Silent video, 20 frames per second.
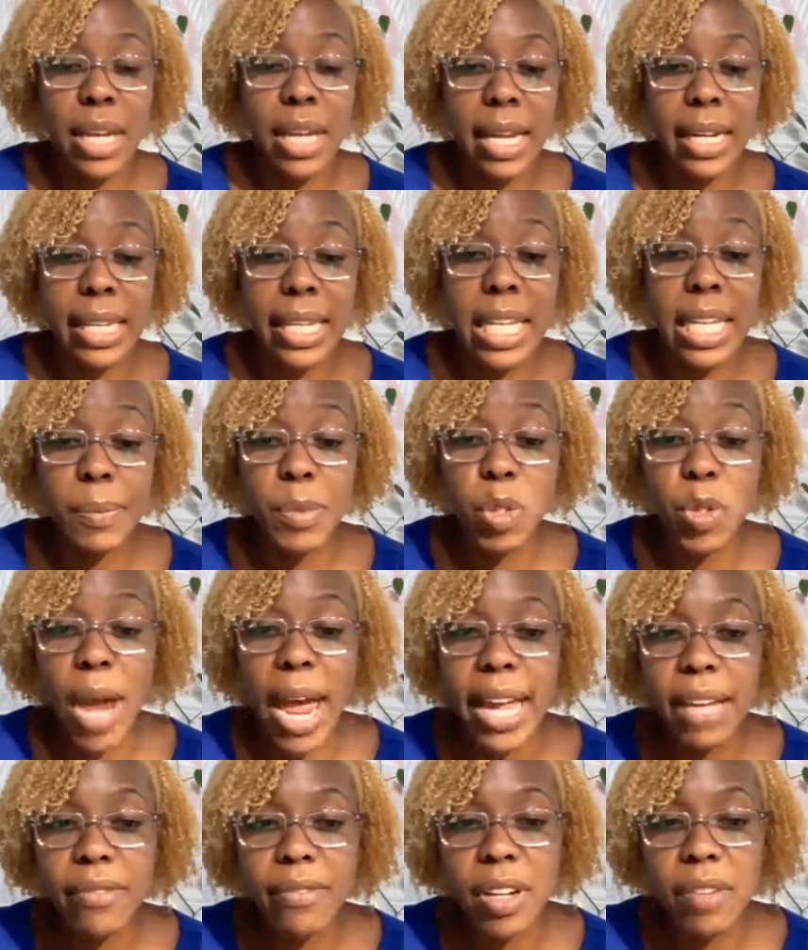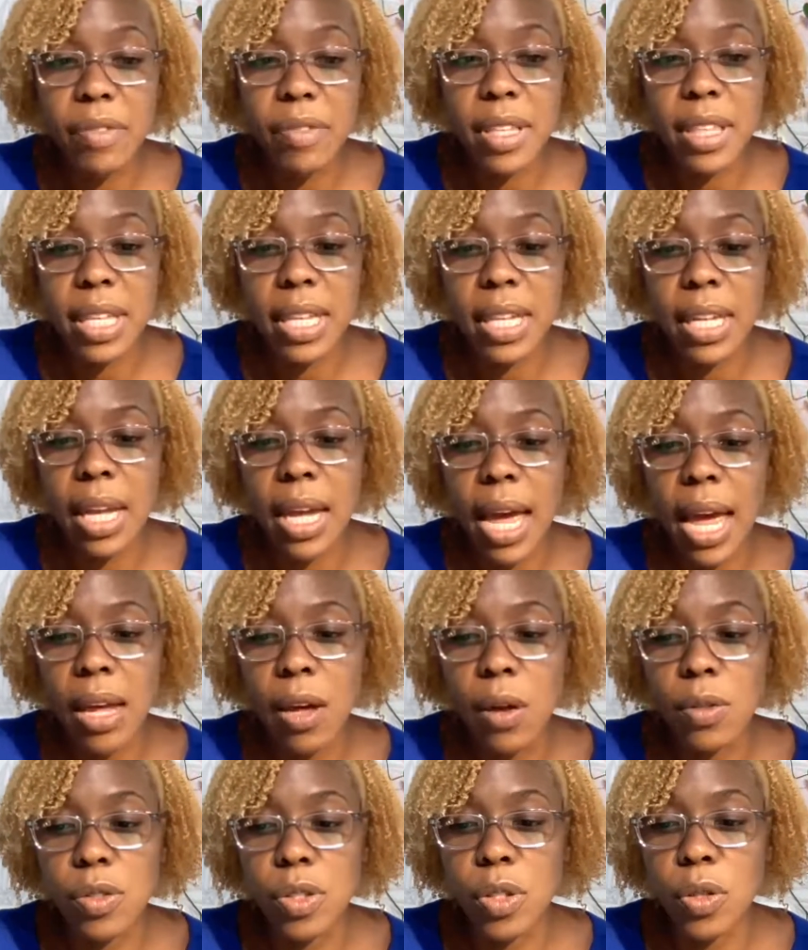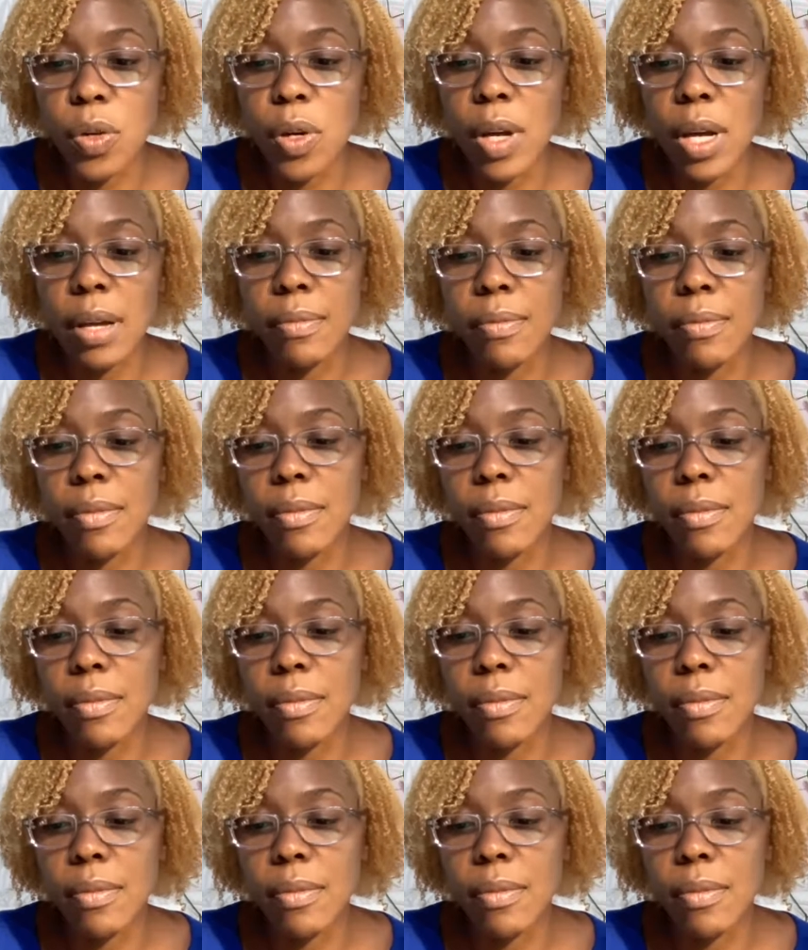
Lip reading: kind of keep track of everything. I also